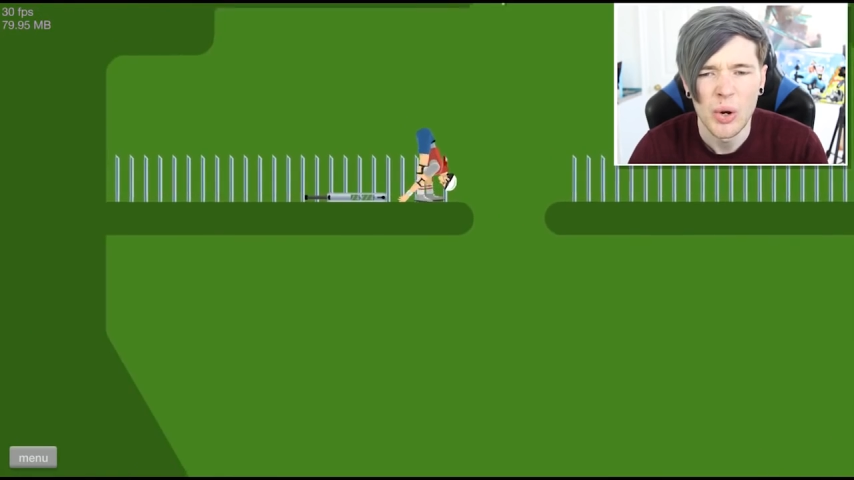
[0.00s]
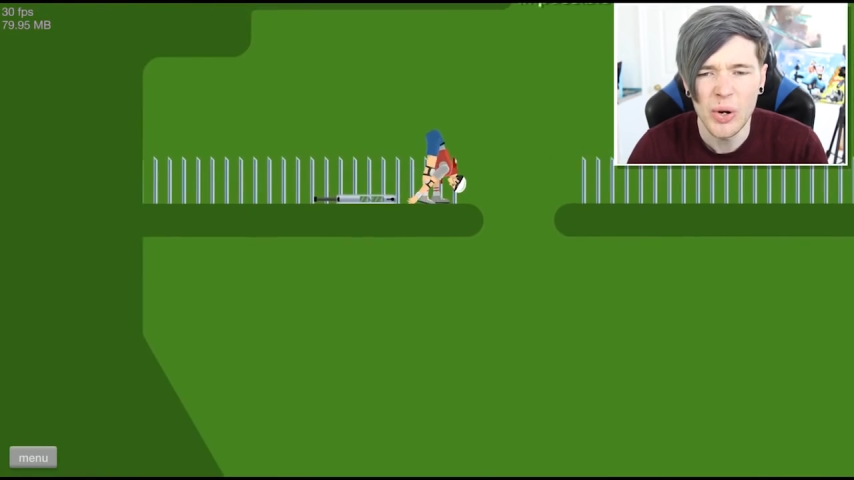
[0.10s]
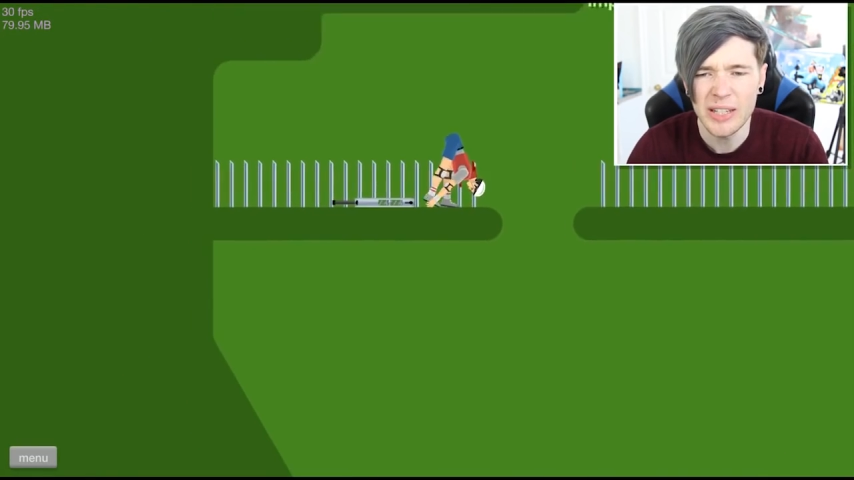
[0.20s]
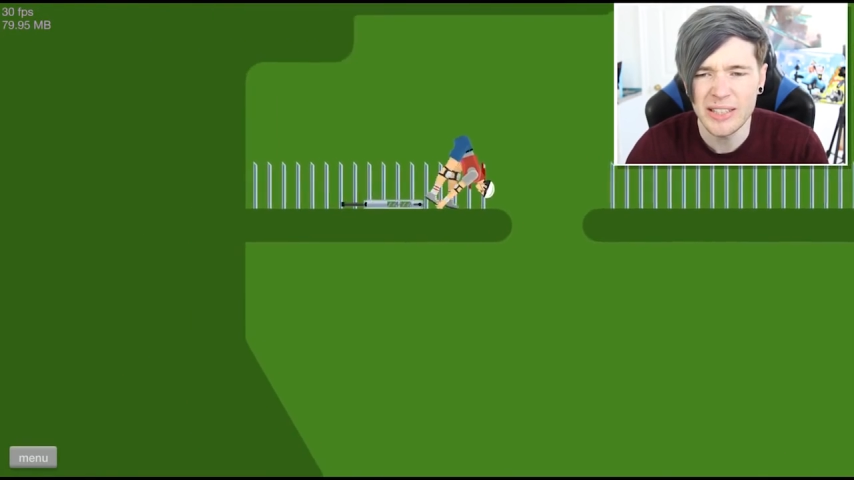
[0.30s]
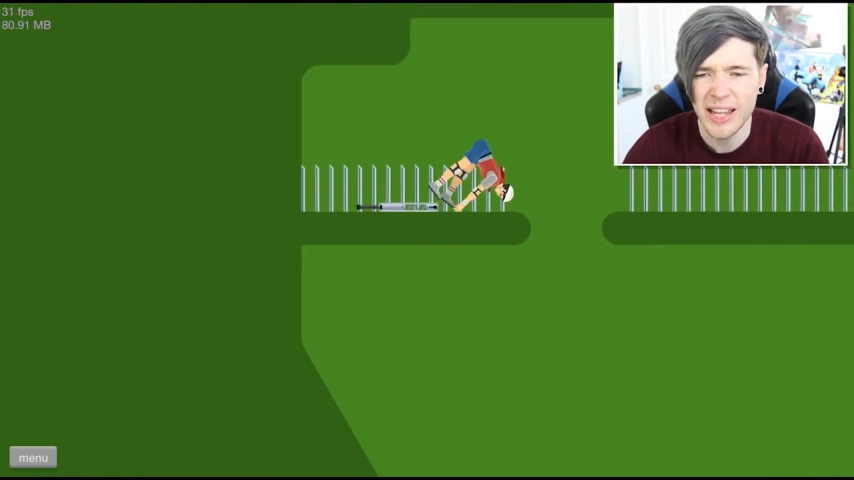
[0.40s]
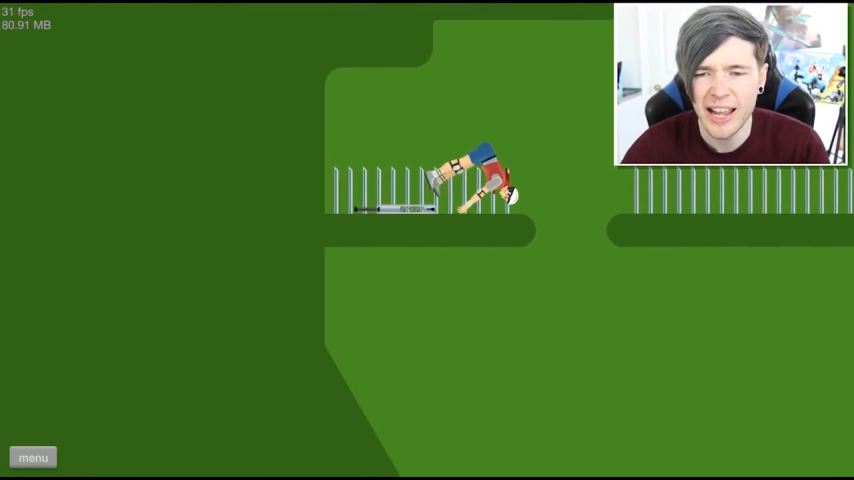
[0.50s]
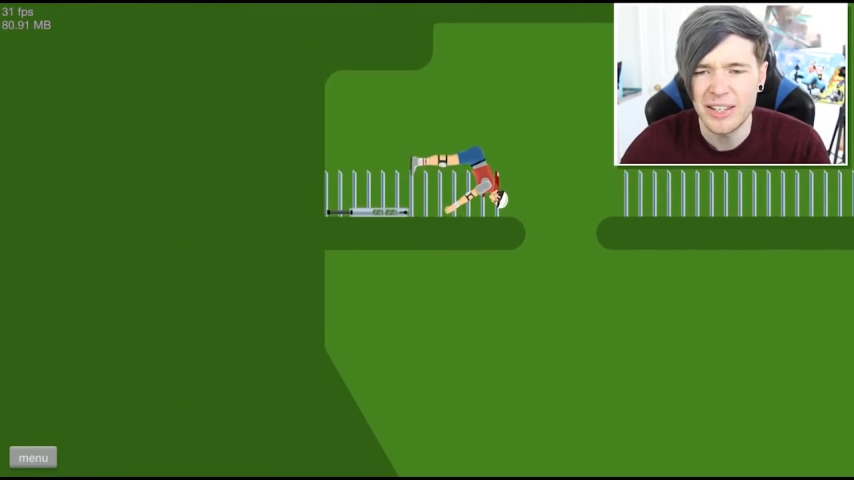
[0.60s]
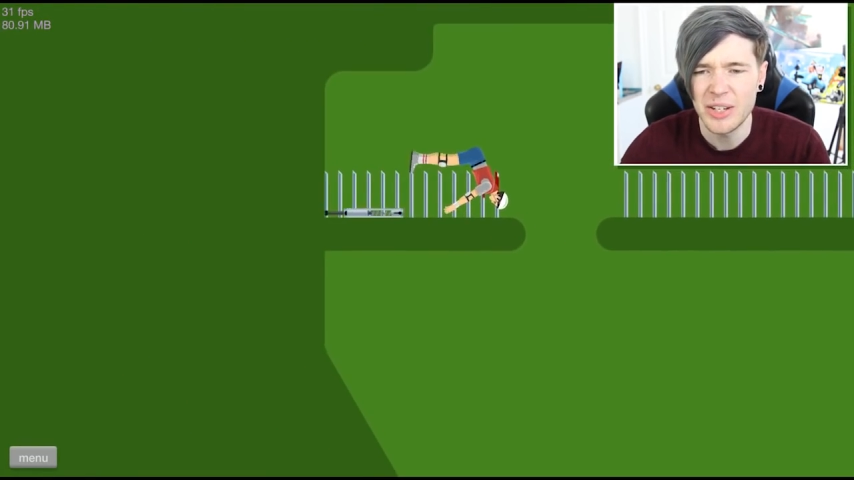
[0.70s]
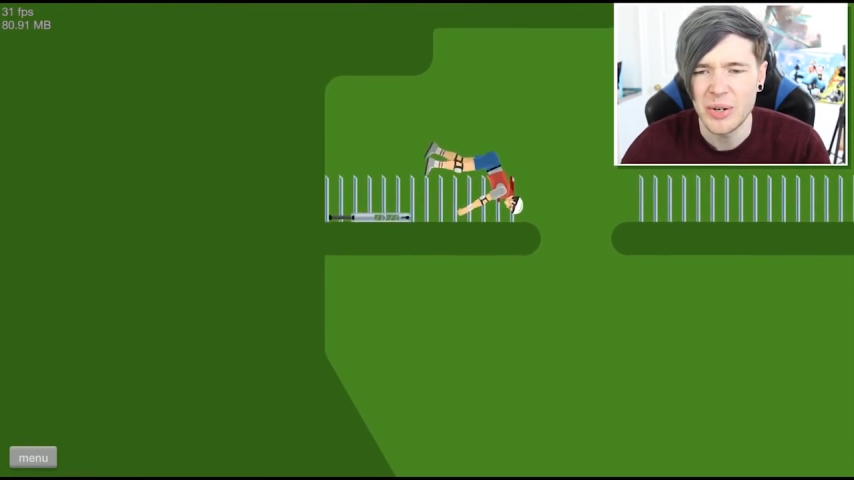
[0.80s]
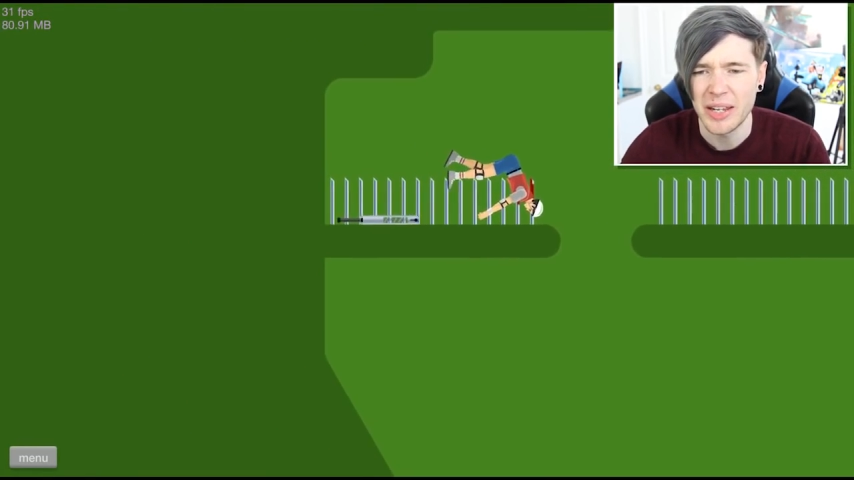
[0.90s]
What is his
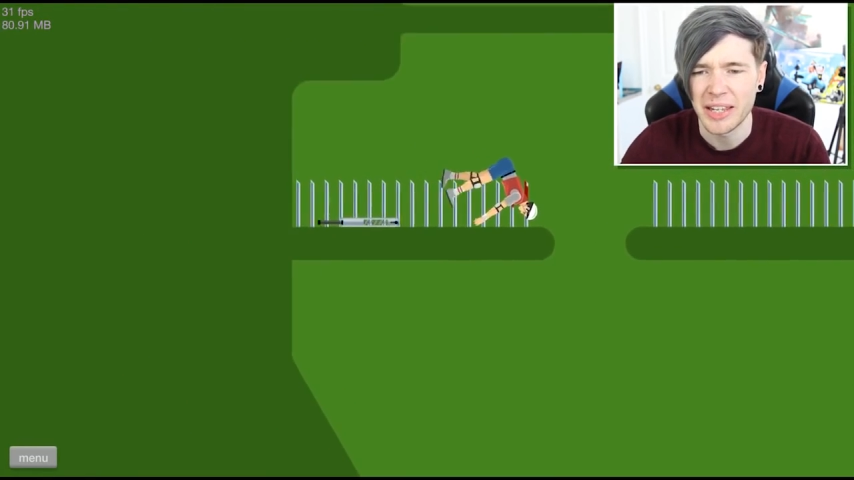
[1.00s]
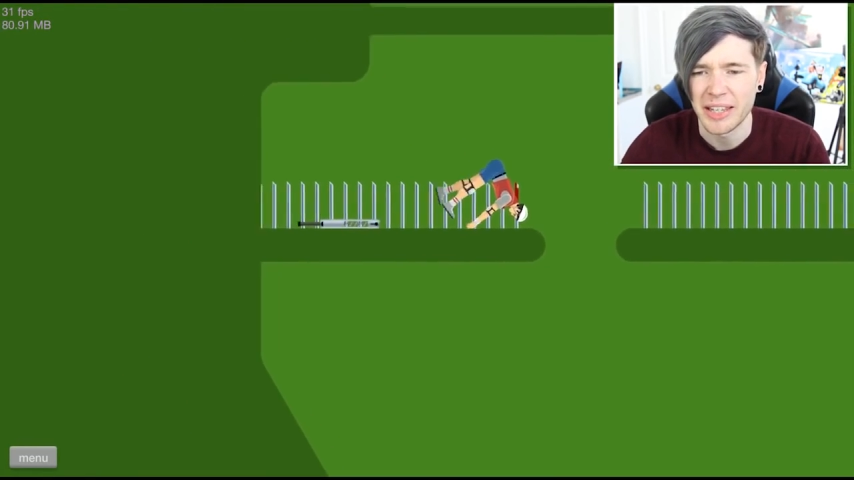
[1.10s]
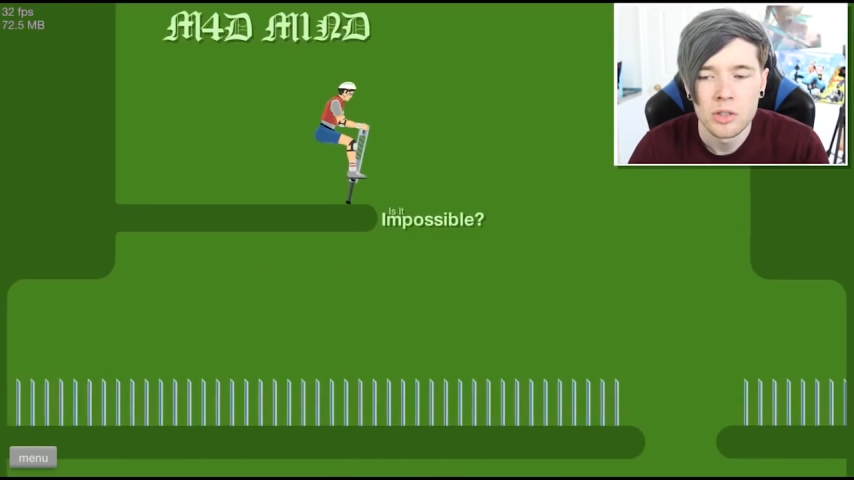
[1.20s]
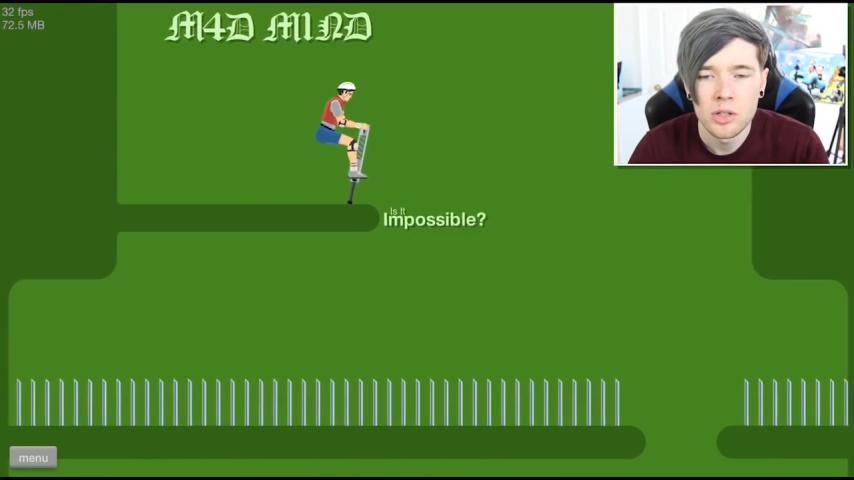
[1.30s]
head doing?